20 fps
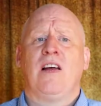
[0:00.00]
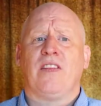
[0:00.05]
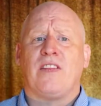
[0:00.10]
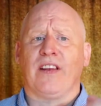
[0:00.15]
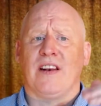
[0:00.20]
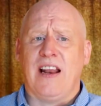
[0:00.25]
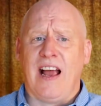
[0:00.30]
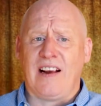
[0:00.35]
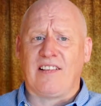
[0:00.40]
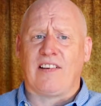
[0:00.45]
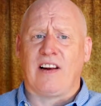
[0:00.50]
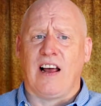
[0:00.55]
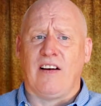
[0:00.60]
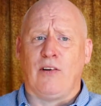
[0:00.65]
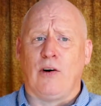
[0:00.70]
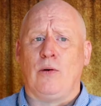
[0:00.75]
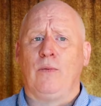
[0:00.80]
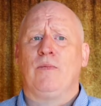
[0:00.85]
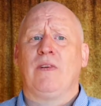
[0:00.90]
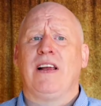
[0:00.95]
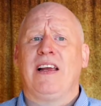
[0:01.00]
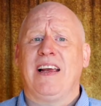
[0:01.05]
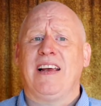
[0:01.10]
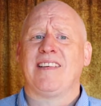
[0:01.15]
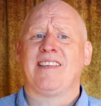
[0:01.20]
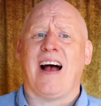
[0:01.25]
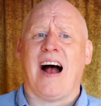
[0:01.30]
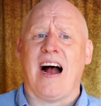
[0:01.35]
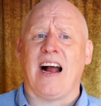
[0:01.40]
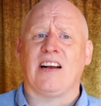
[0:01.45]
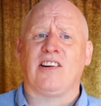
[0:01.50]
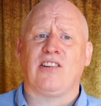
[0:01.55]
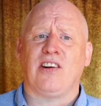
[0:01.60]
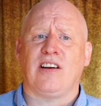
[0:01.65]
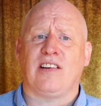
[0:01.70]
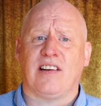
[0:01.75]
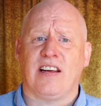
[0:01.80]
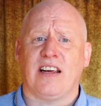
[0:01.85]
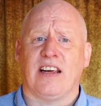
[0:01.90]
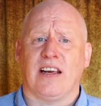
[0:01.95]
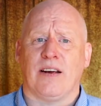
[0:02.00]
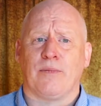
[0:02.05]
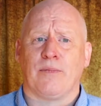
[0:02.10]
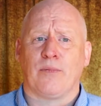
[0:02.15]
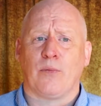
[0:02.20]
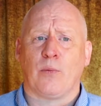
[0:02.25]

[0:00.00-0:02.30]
The next level is IGT,